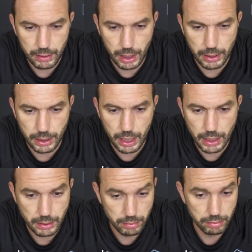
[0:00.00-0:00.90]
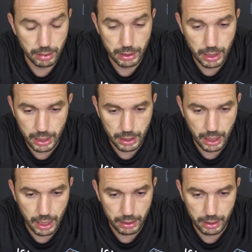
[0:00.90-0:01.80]
the dash
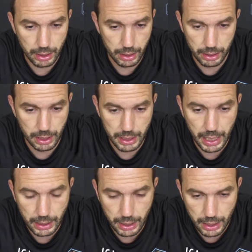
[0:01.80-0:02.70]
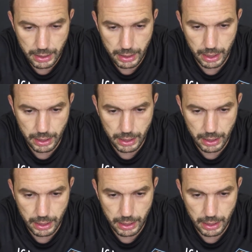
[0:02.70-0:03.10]
and the data is there,